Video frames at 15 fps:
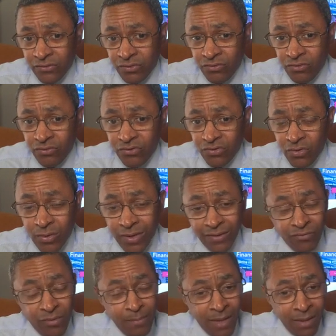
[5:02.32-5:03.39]
to do so.
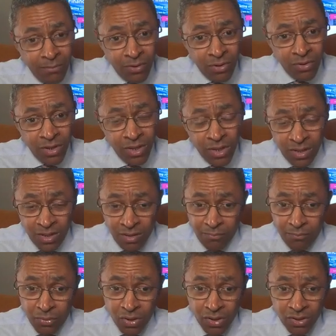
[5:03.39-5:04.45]
And remember,
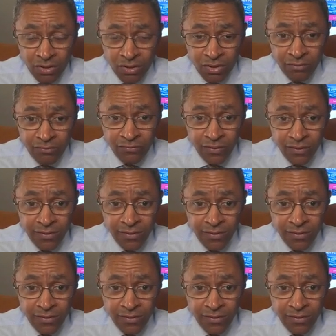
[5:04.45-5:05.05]
part of